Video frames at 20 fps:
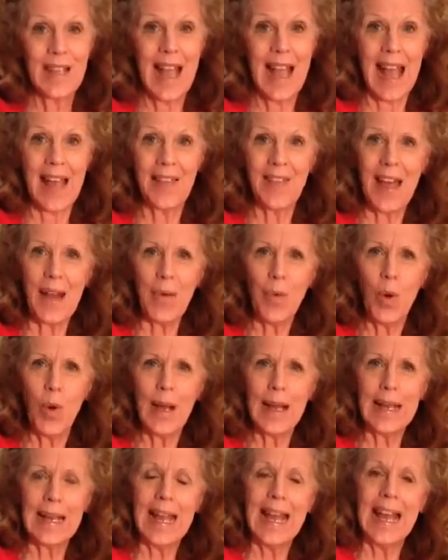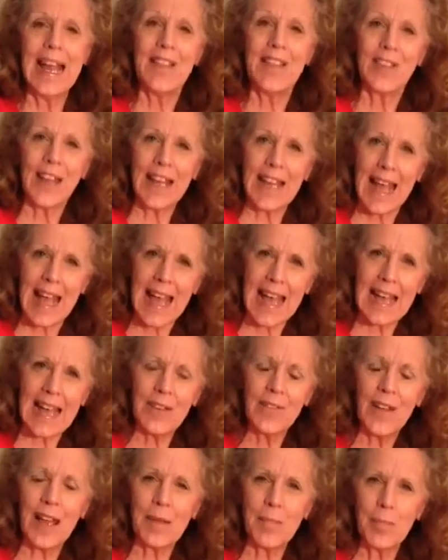And that way, they have
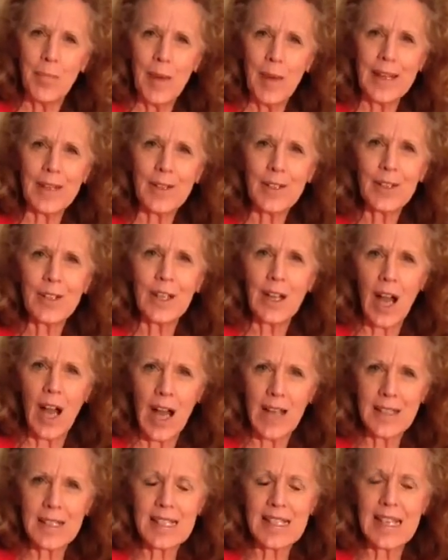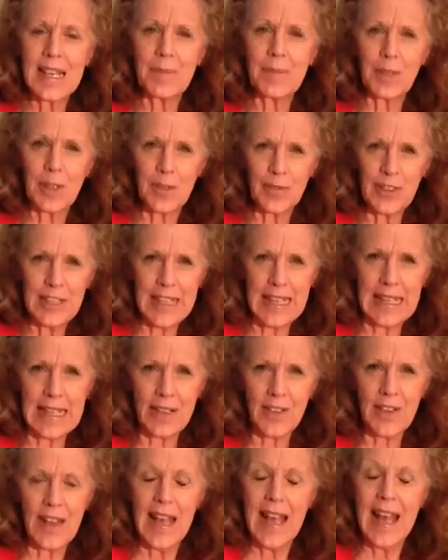a better concept of
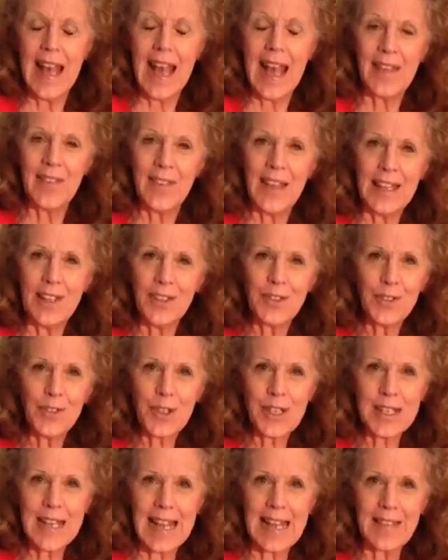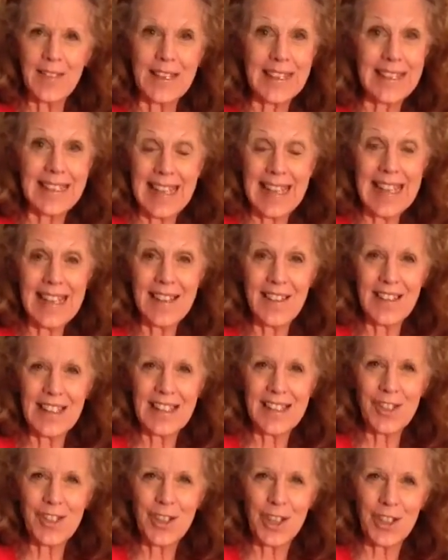death. And they understand that death
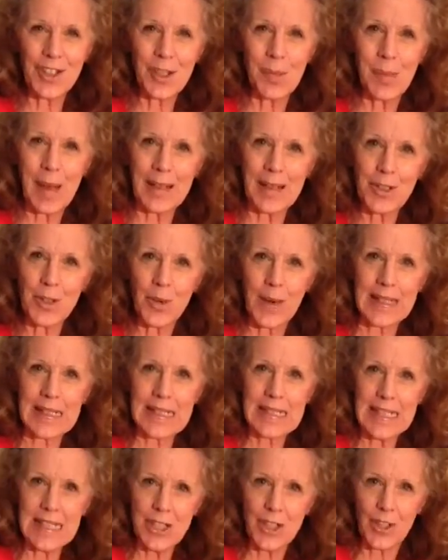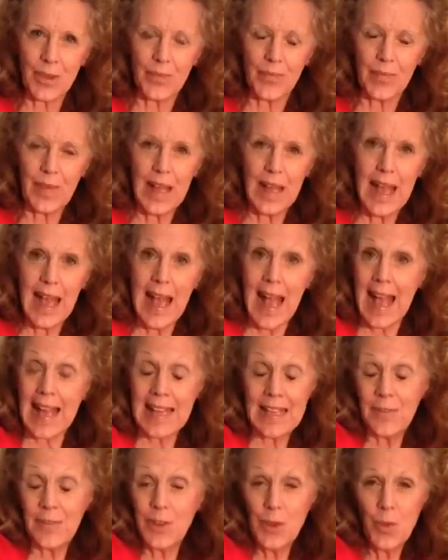is just about transition. And
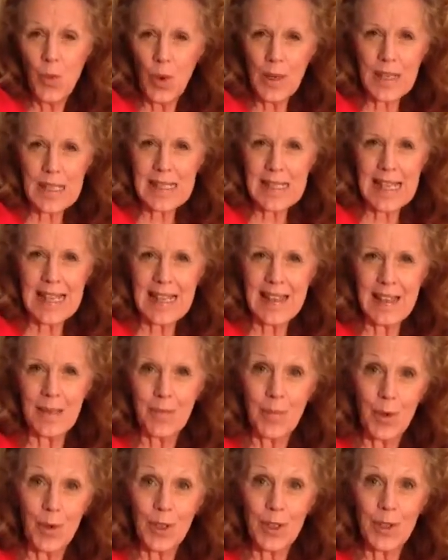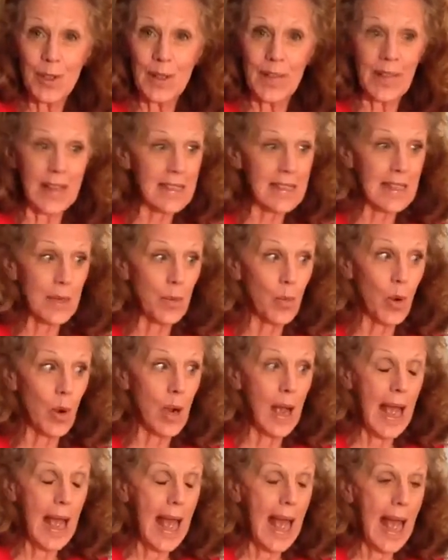if you want to say to them, and they say,
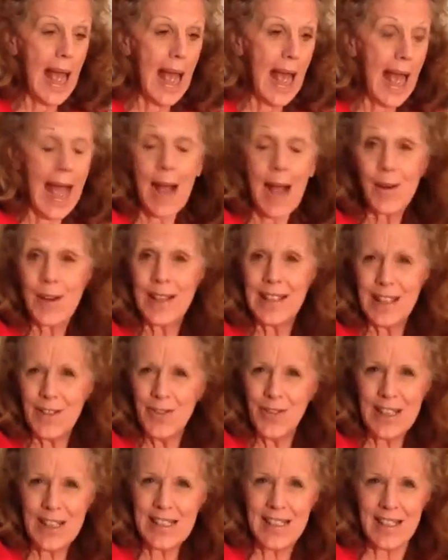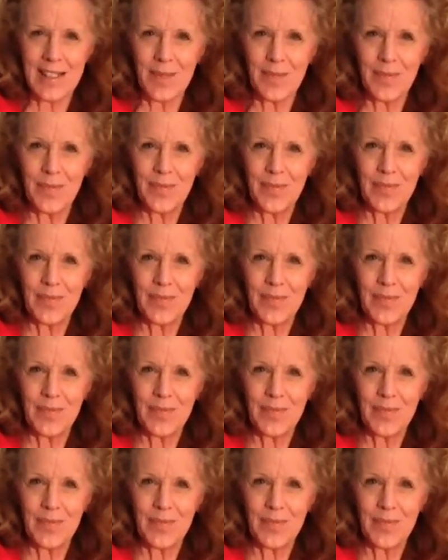"Well, how can he visit?"